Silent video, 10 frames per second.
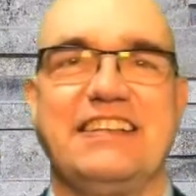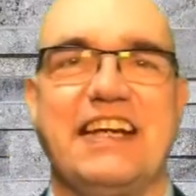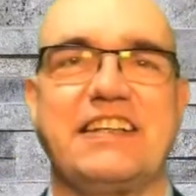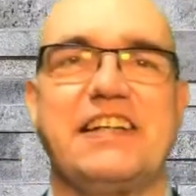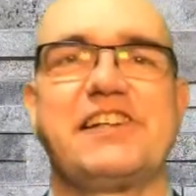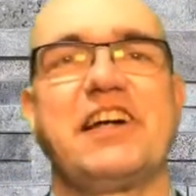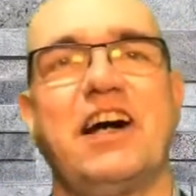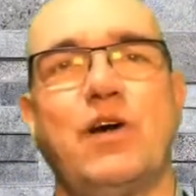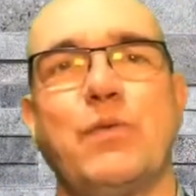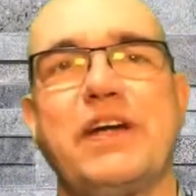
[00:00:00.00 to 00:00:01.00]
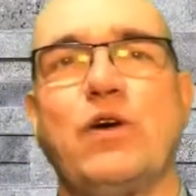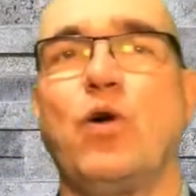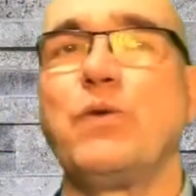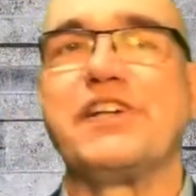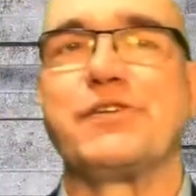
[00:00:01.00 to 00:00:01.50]
That is how we
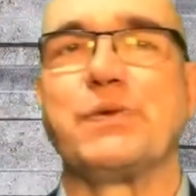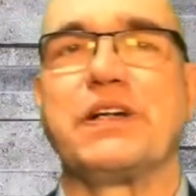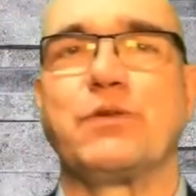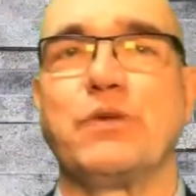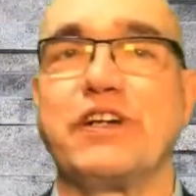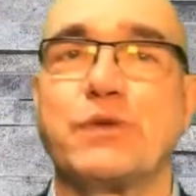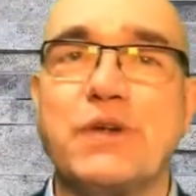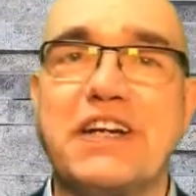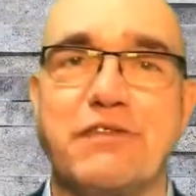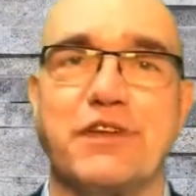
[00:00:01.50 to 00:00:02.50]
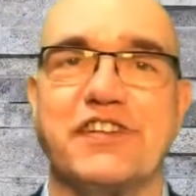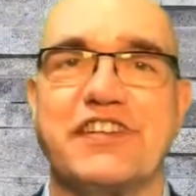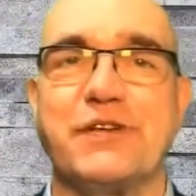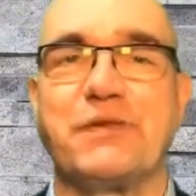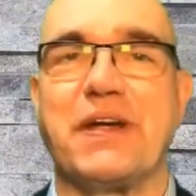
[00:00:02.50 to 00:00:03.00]
always do it. We greet first,
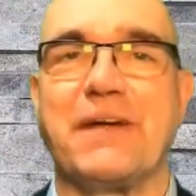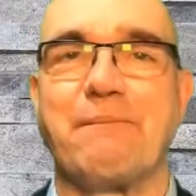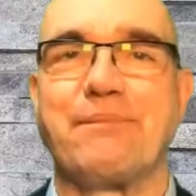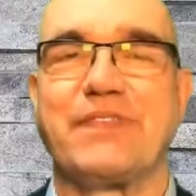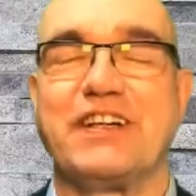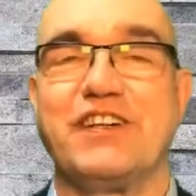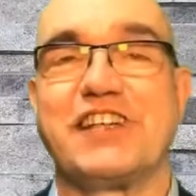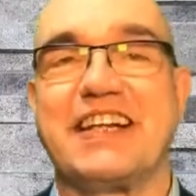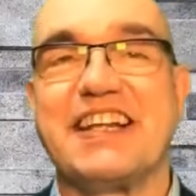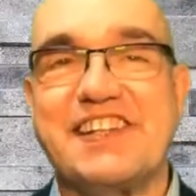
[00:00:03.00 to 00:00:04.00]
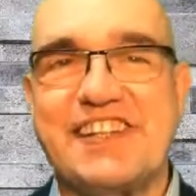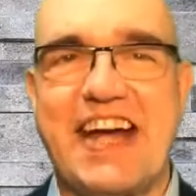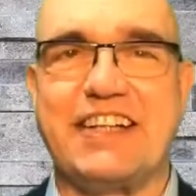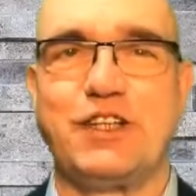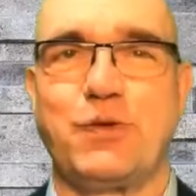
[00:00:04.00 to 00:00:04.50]
don't we? So the
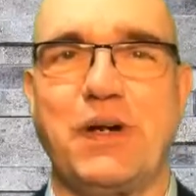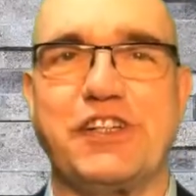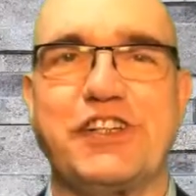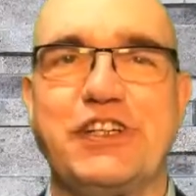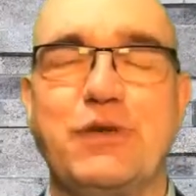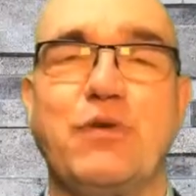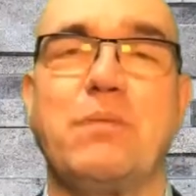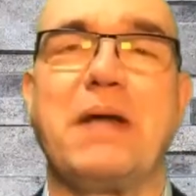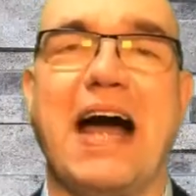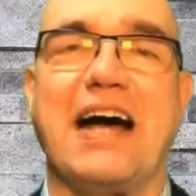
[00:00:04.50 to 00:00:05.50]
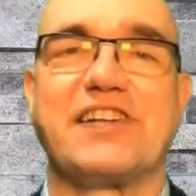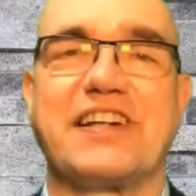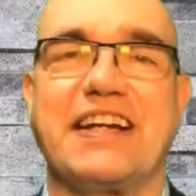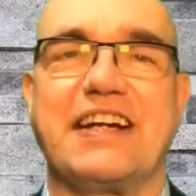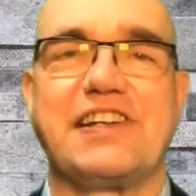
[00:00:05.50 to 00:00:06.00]
second question you will be
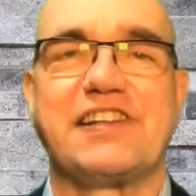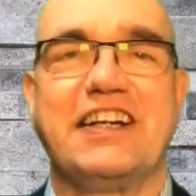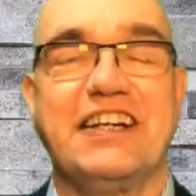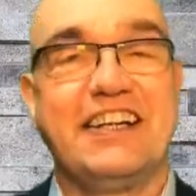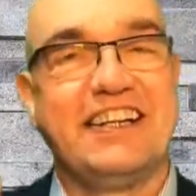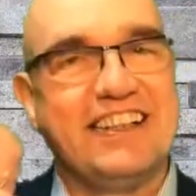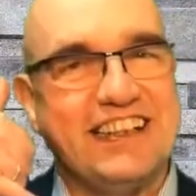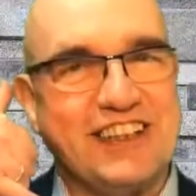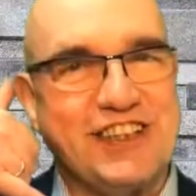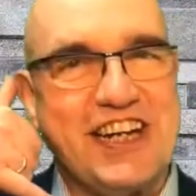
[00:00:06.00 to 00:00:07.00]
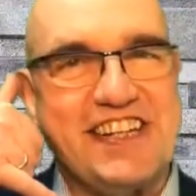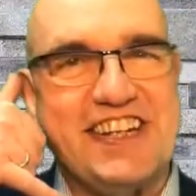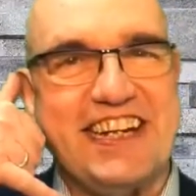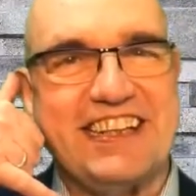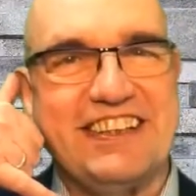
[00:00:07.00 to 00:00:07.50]
asking is,
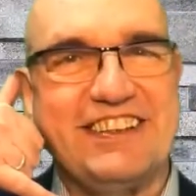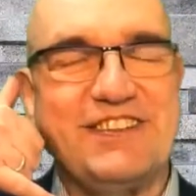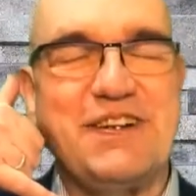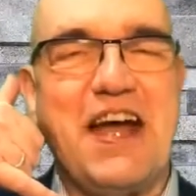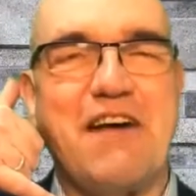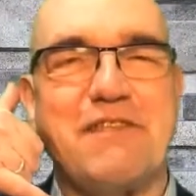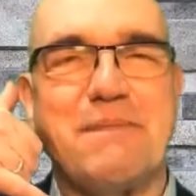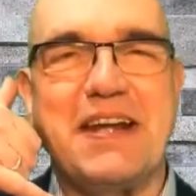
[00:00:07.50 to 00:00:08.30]
"Jessica, do you have a